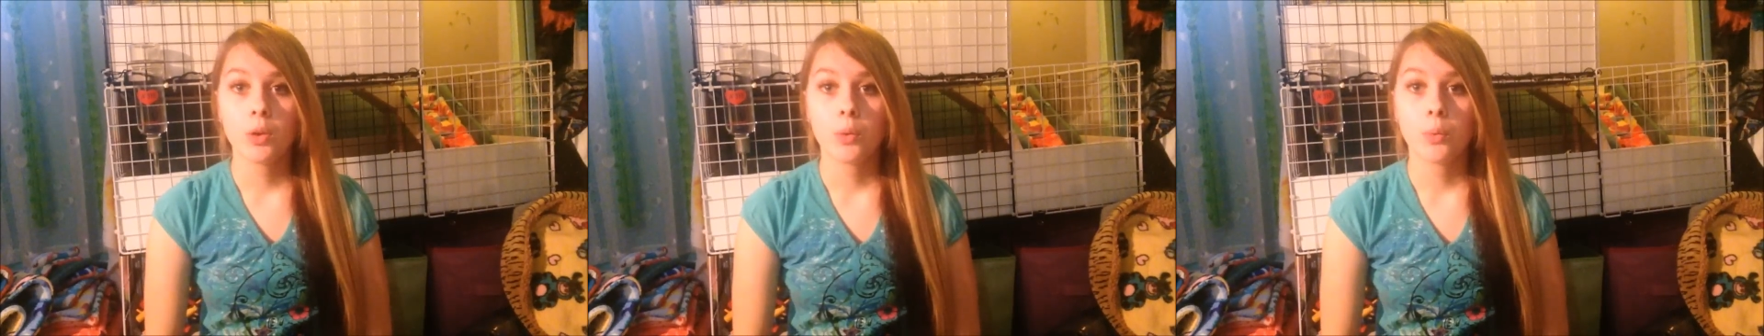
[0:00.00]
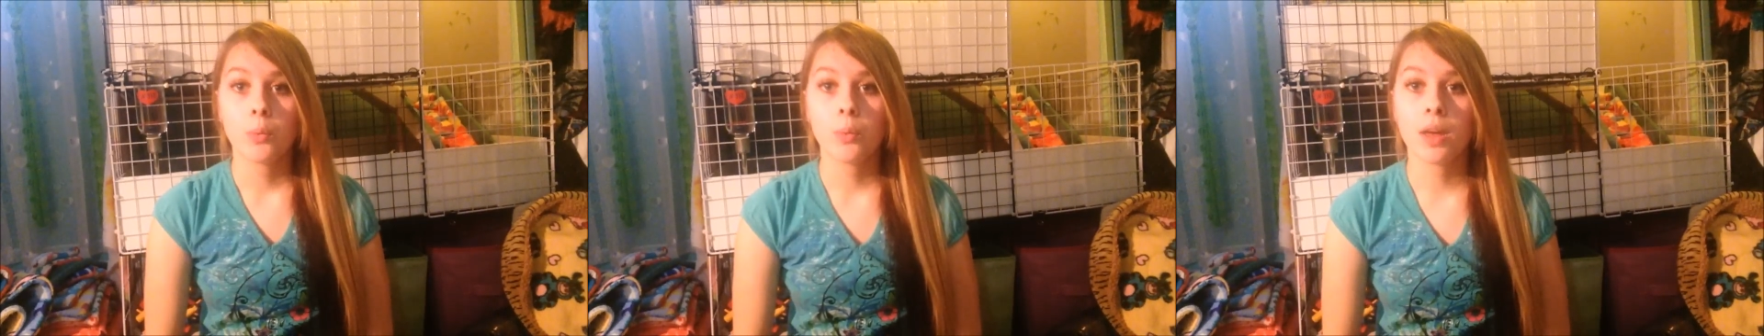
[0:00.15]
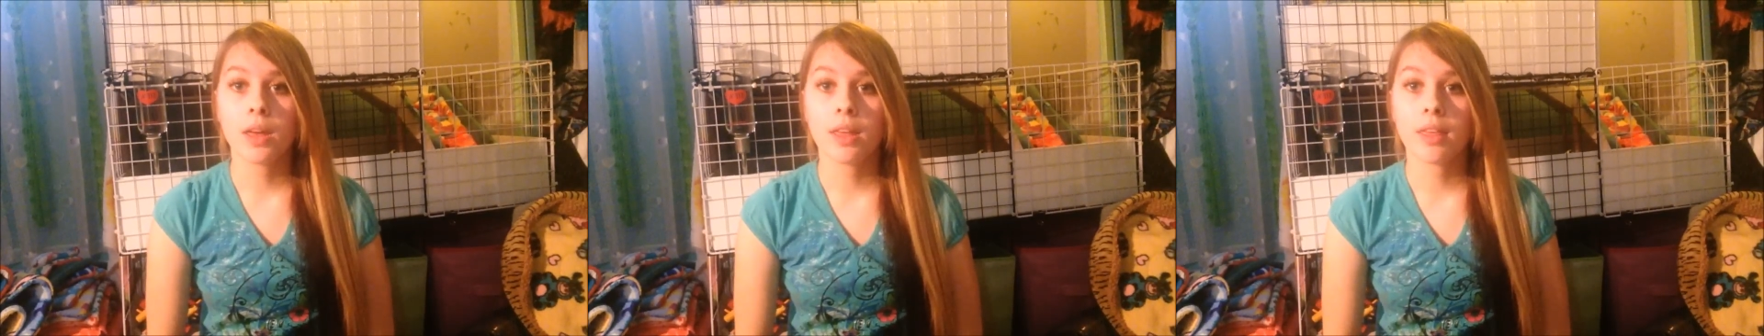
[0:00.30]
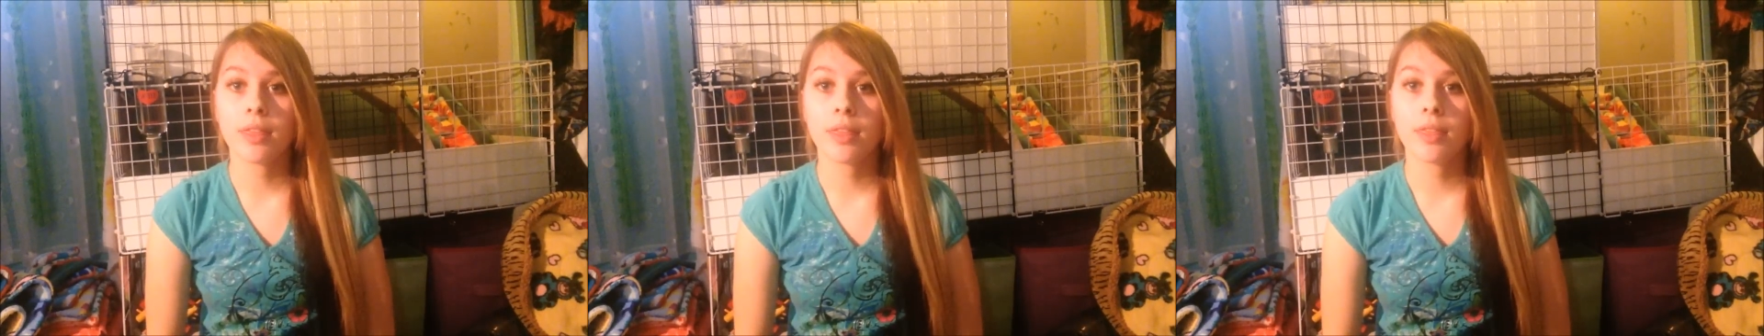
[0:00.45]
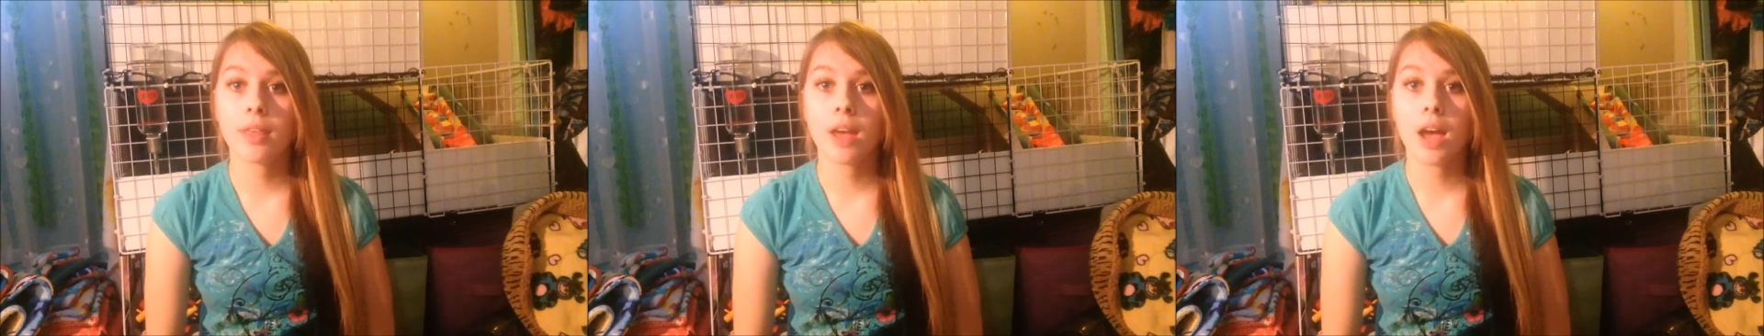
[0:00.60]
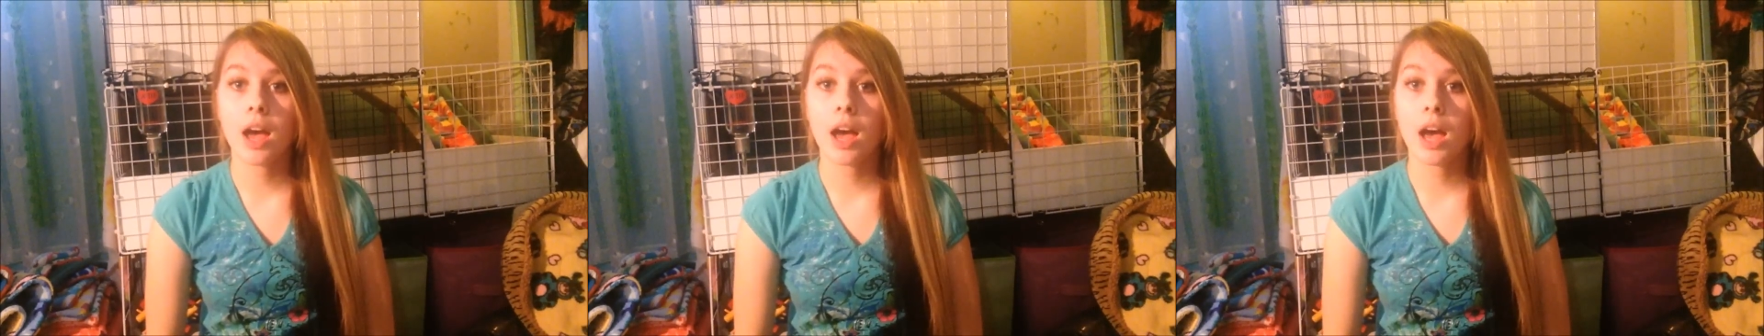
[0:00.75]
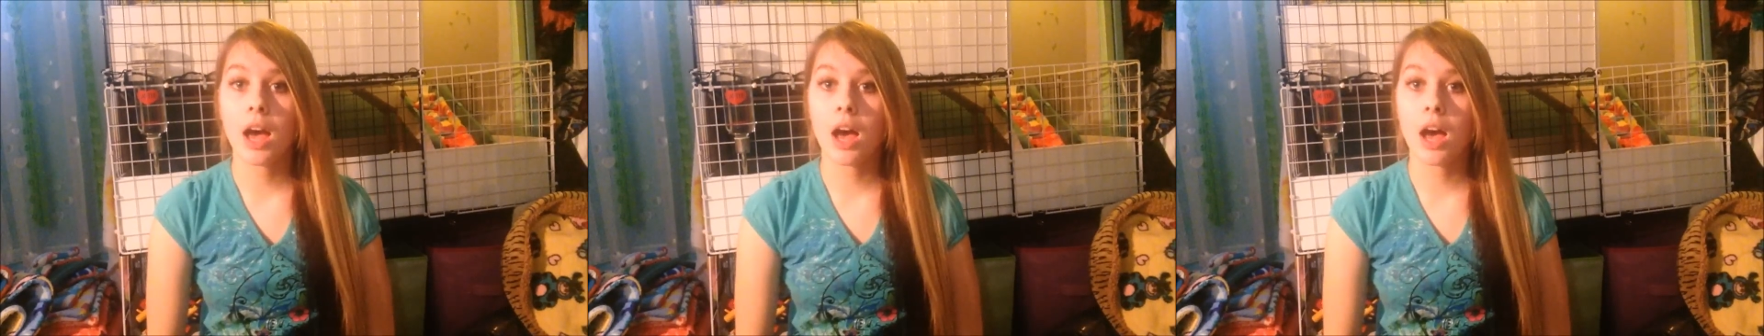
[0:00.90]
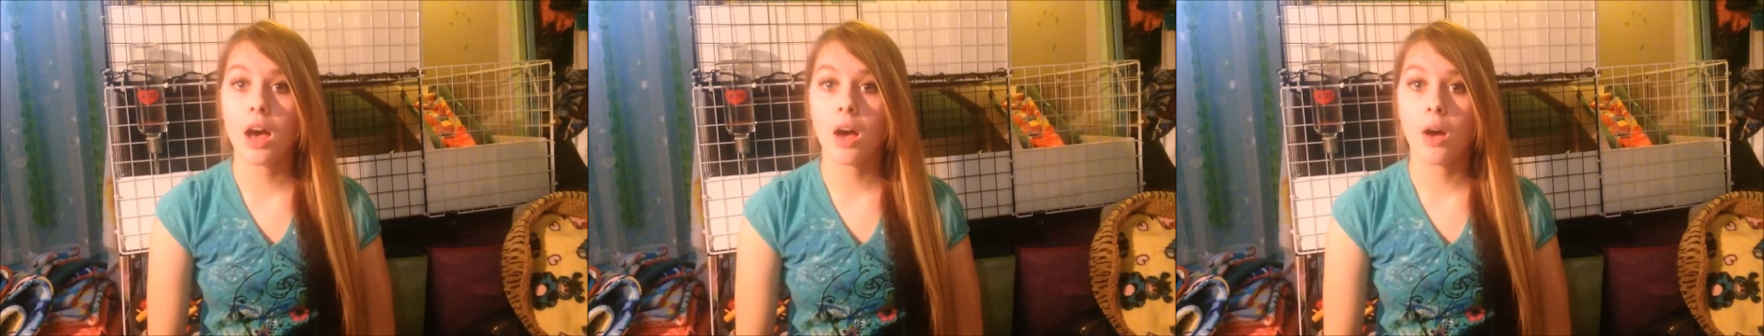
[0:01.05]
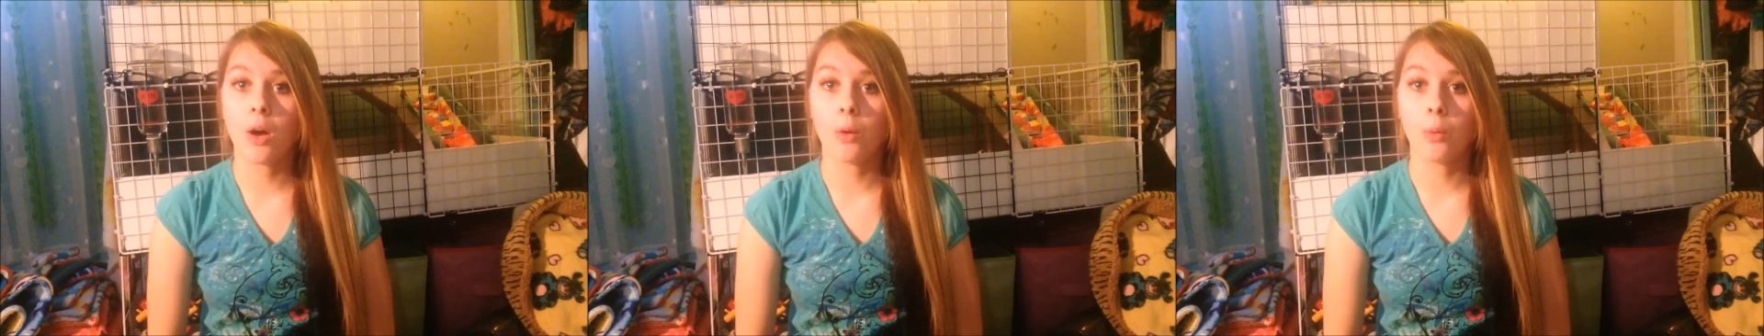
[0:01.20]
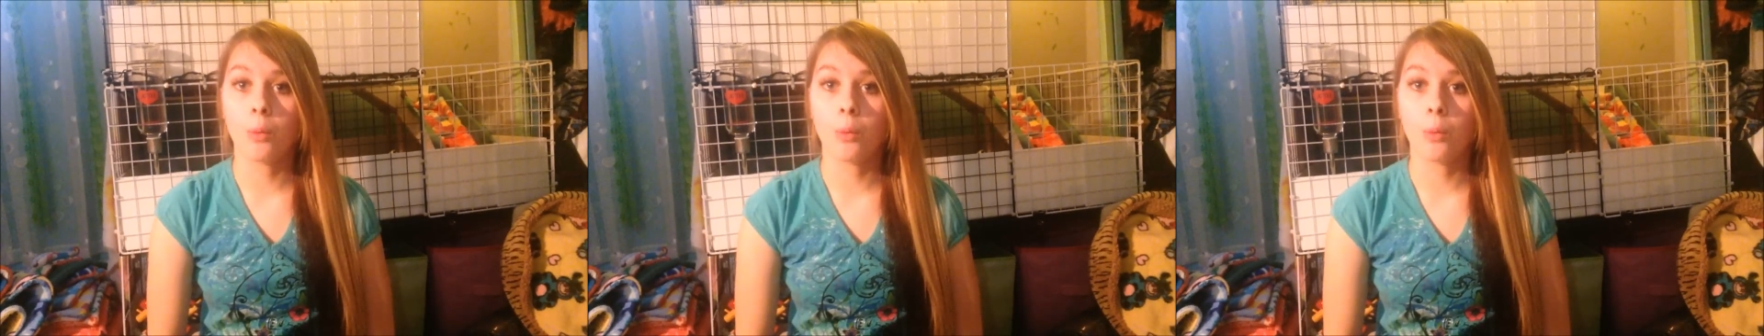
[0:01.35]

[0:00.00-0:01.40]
with a